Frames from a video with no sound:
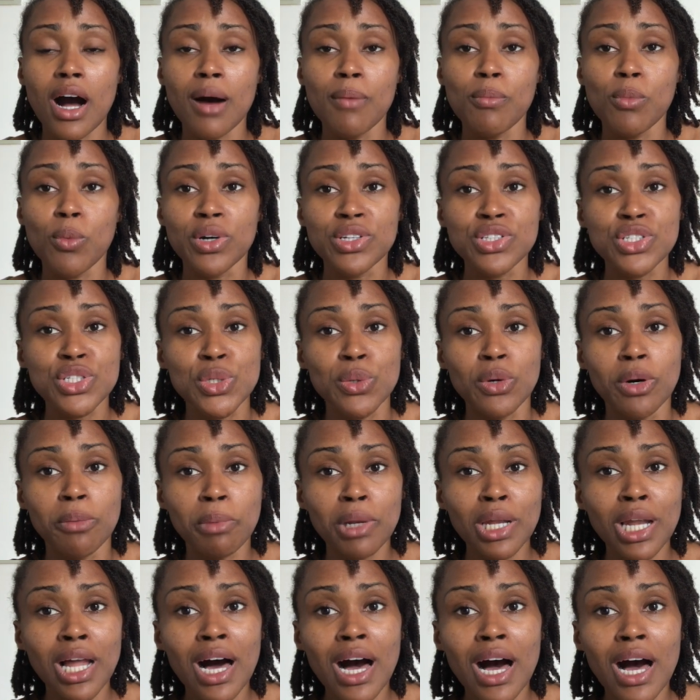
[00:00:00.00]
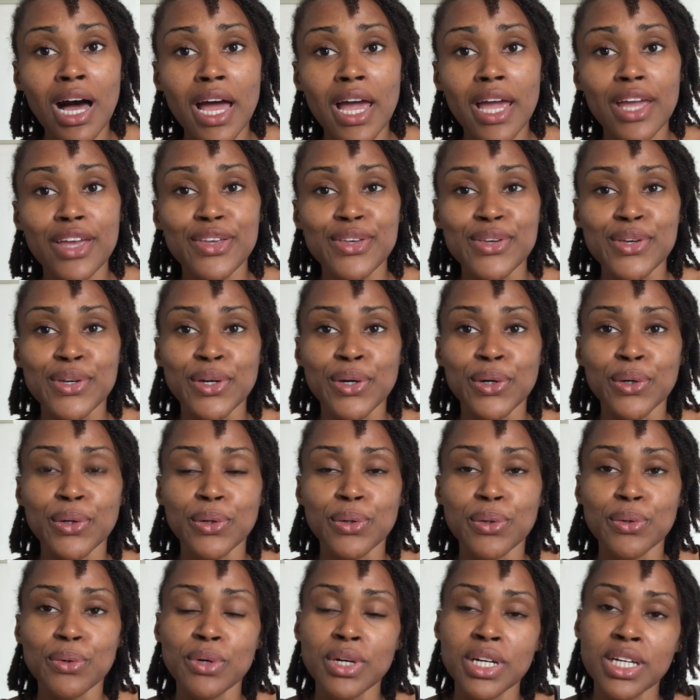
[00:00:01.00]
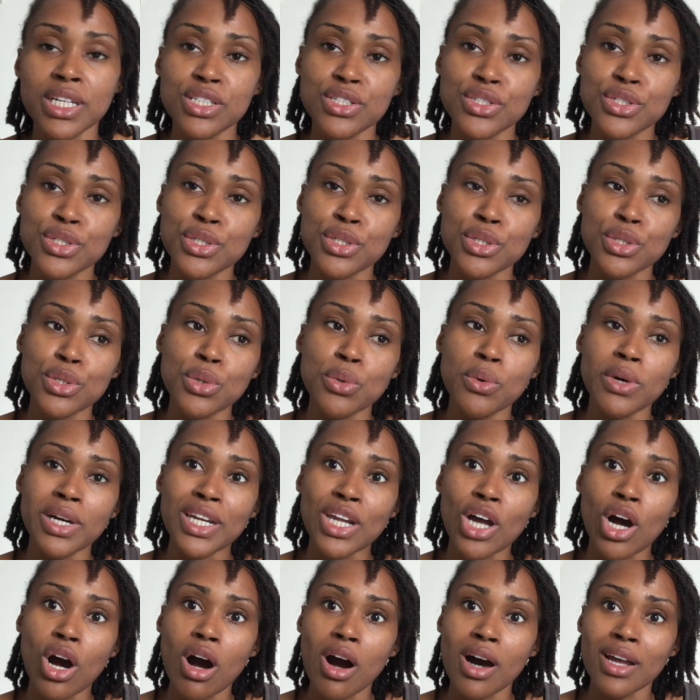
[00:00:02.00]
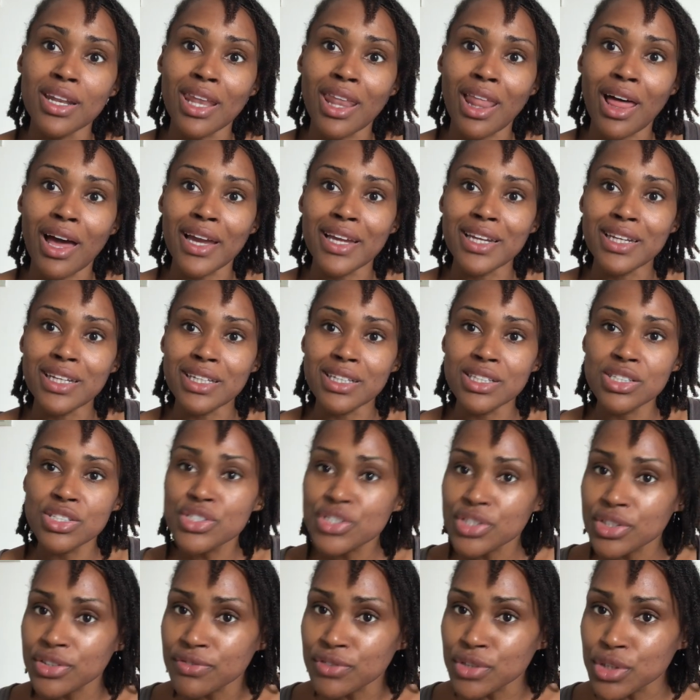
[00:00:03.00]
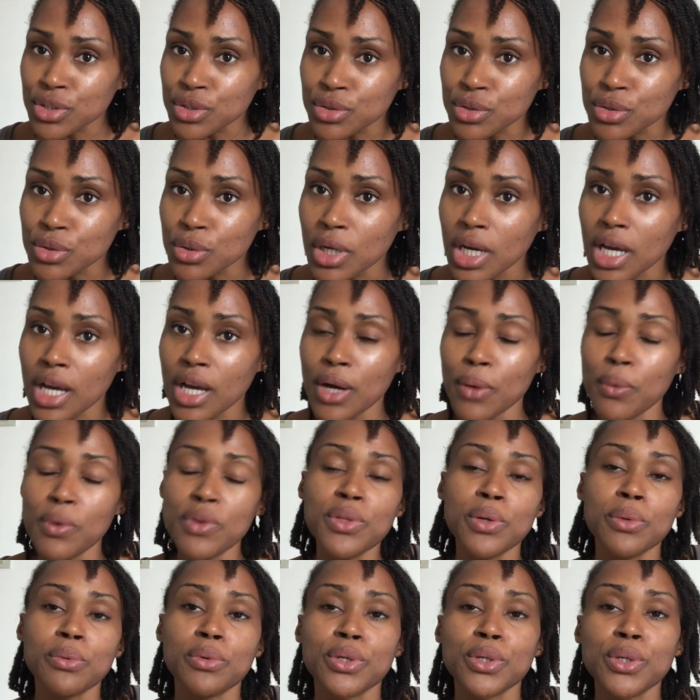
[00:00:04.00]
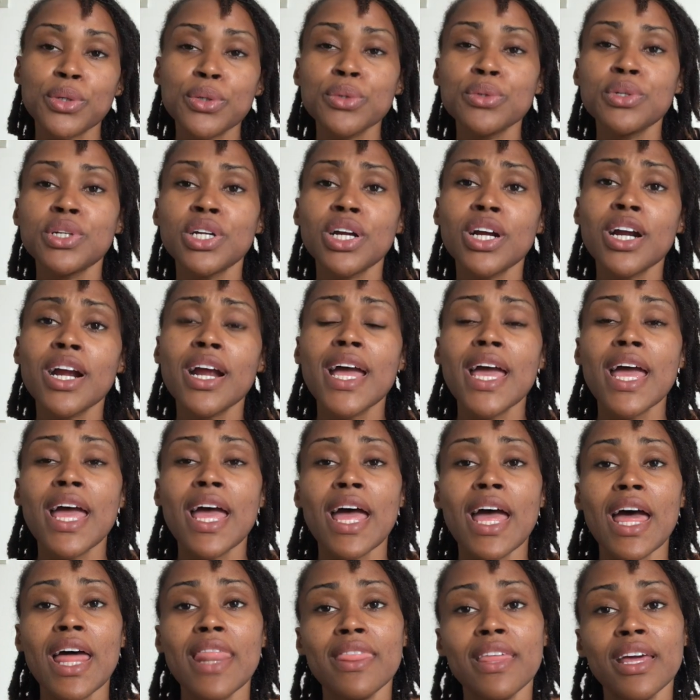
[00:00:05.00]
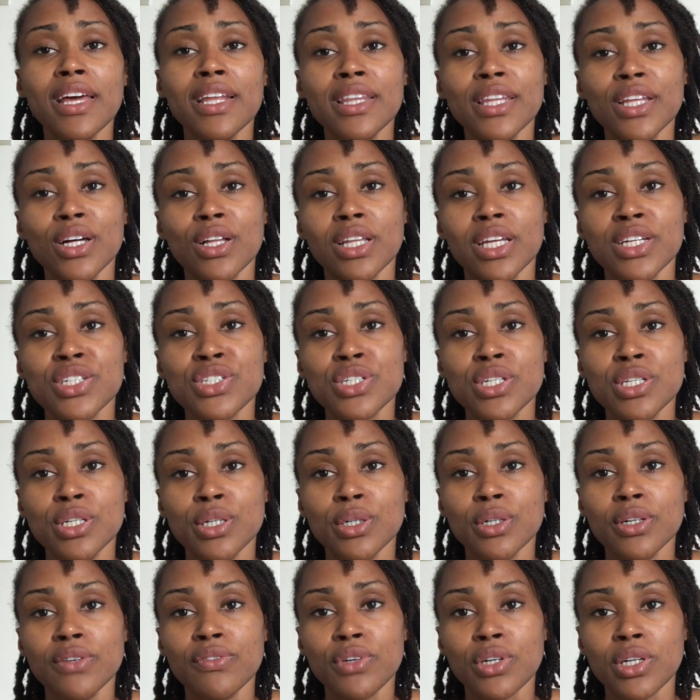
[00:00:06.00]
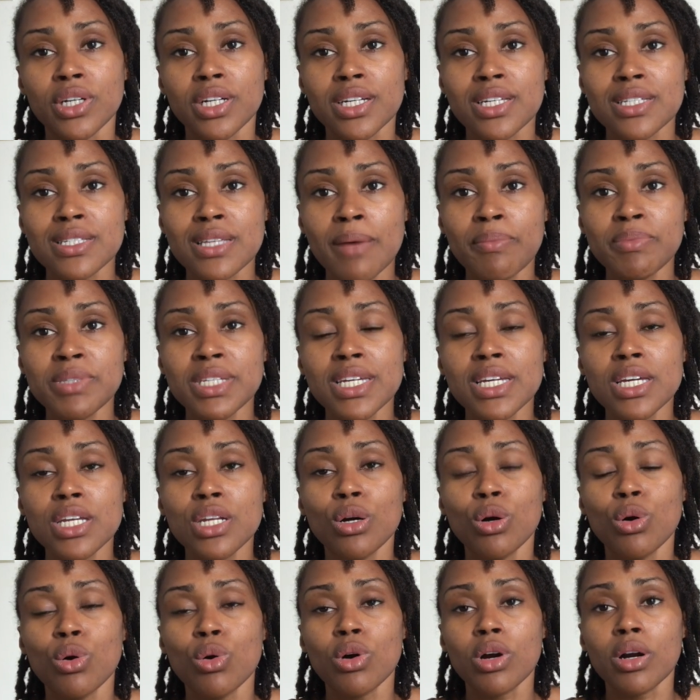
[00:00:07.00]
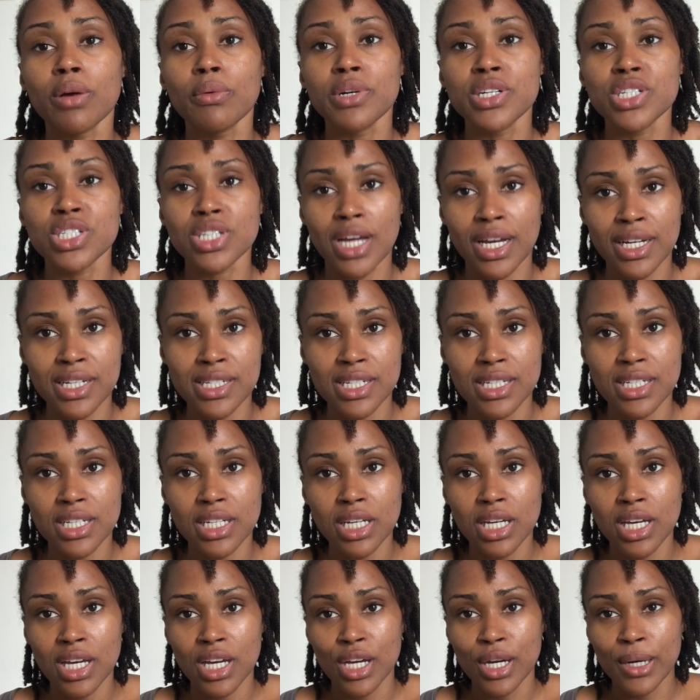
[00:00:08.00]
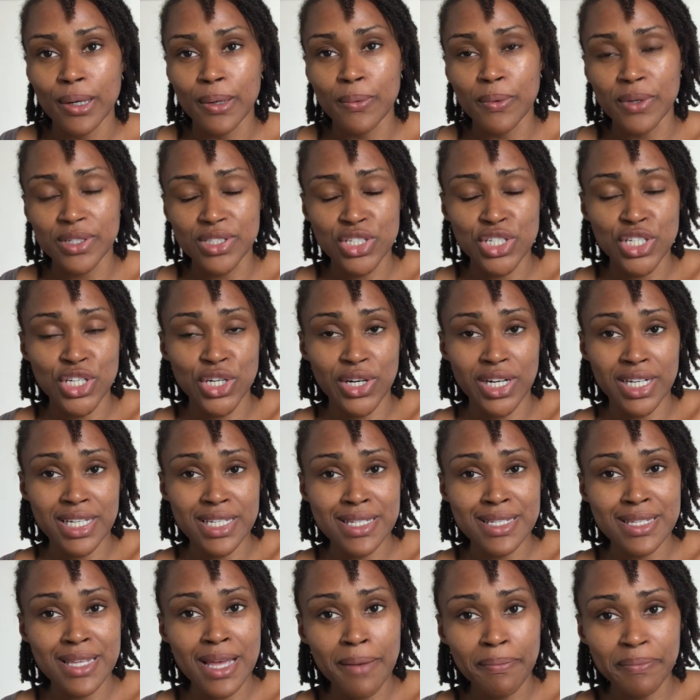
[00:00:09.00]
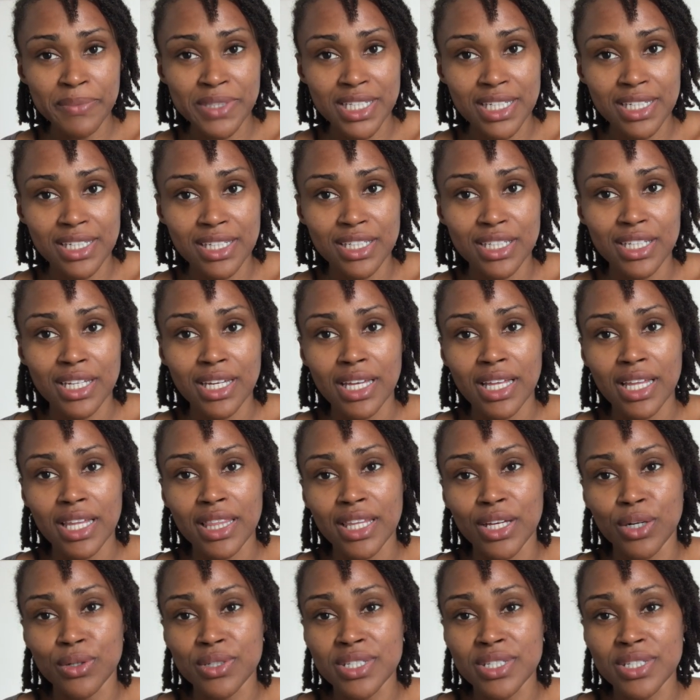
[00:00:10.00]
Once you apply, you go into an online interview with a recruiter, and then they'll let you know if you're accepted or rejected. Once you're accepted, they'll